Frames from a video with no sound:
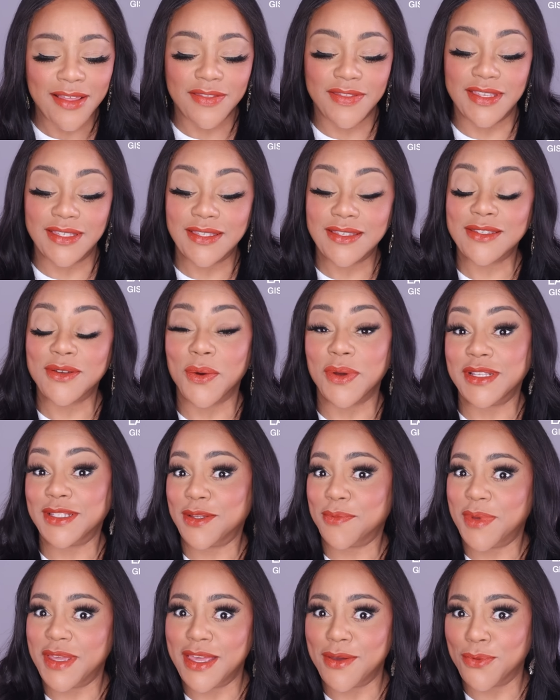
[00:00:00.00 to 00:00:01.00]
This is going
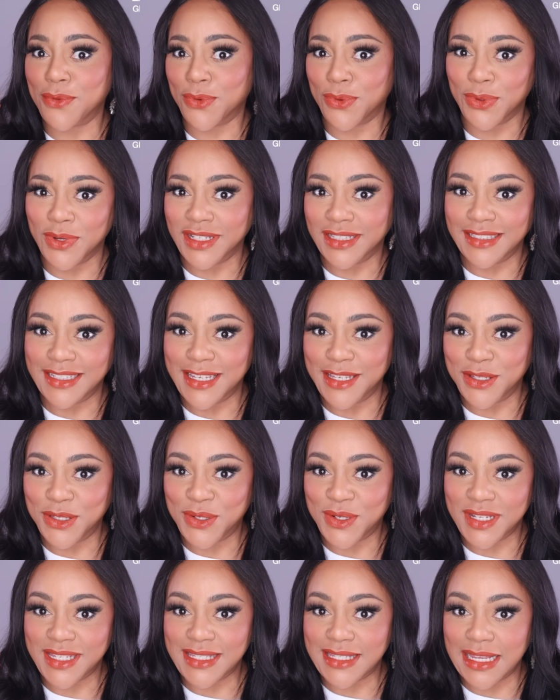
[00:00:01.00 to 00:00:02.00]
to be really
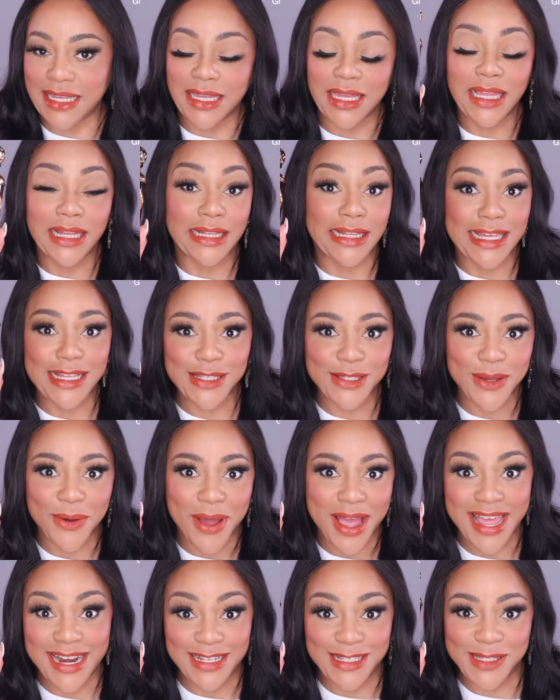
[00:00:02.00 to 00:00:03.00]
interesting. Let's go
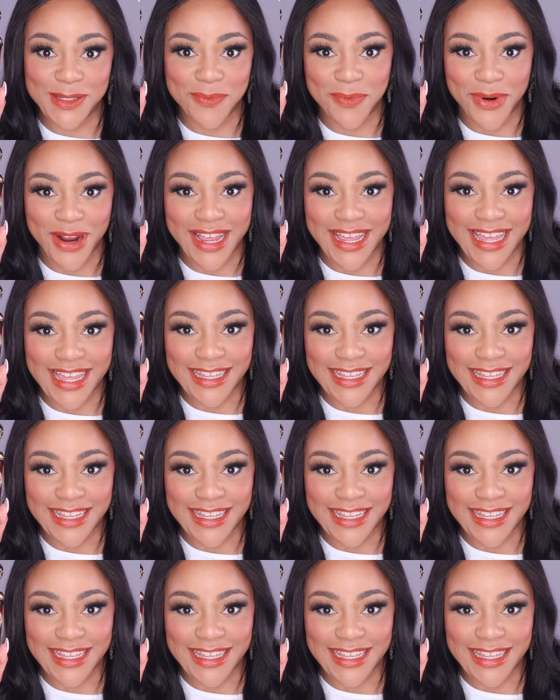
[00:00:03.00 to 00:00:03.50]
ahead and spray